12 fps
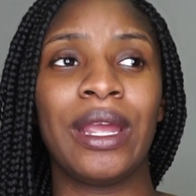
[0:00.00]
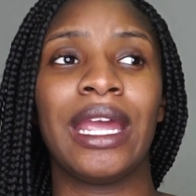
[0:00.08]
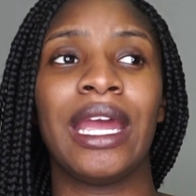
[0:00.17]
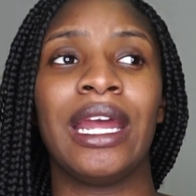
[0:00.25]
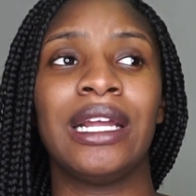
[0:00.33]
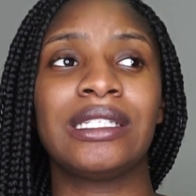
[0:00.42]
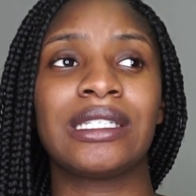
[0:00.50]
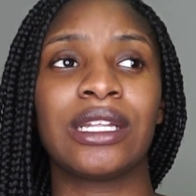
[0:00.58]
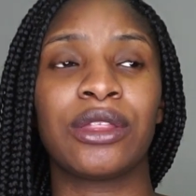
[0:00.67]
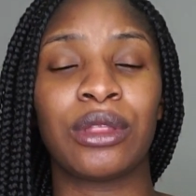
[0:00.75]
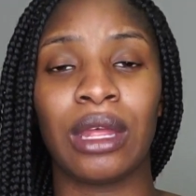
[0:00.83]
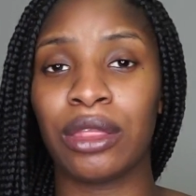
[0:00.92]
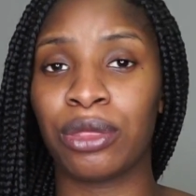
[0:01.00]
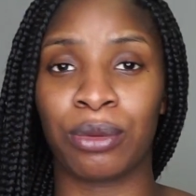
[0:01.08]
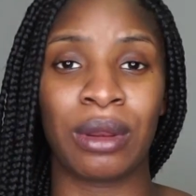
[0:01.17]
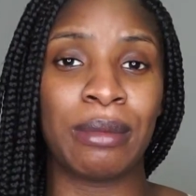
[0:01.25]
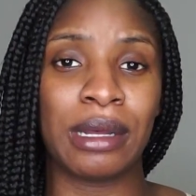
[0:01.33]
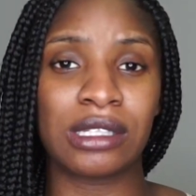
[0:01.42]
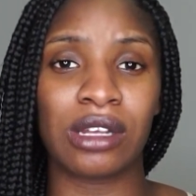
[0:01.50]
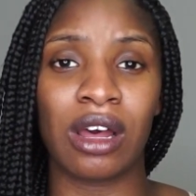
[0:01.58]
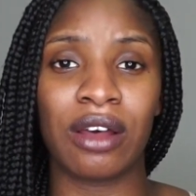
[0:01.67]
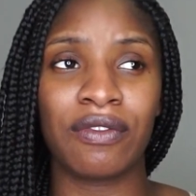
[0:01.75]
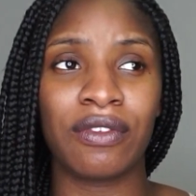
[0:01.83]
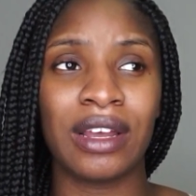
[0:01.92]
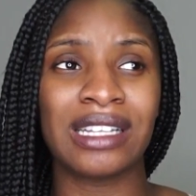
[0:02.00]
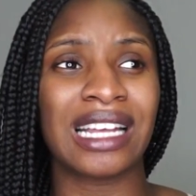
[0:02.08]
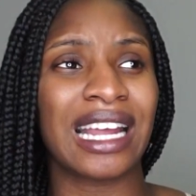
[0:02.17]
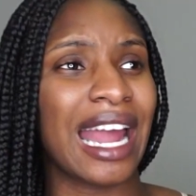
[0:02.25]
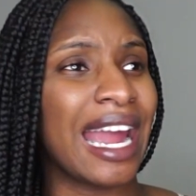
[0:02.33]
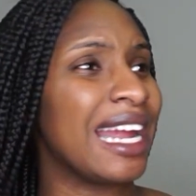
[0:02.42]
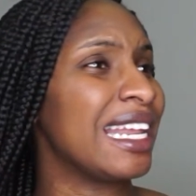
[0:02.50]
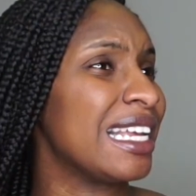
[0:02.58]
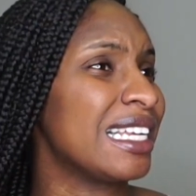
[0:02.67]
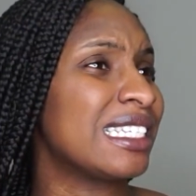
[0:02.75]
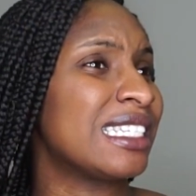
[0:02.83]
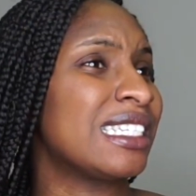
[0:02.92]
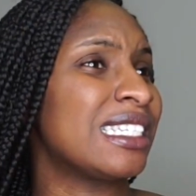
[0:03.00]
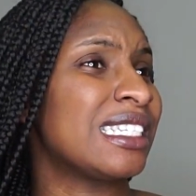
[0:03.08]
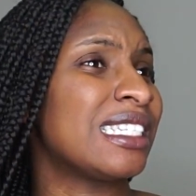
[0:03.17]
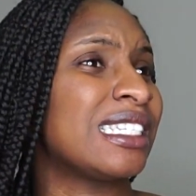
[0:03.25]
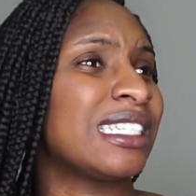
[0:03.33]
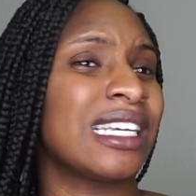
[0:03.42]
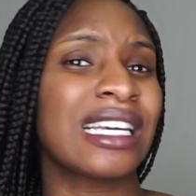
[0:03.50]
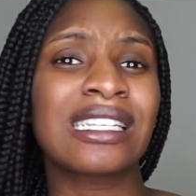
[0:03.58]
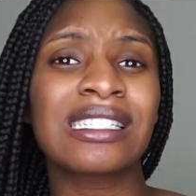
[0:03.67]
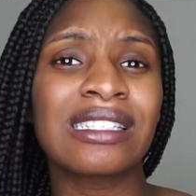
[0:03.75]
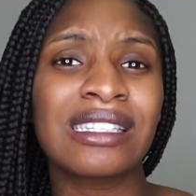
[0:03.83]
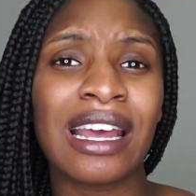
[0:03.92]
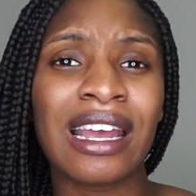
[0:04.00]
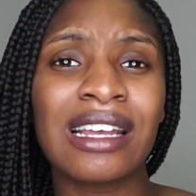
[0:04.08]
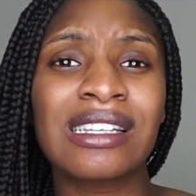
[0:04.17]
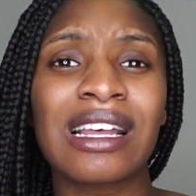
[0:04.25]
get 3 months off. It's like 86 days,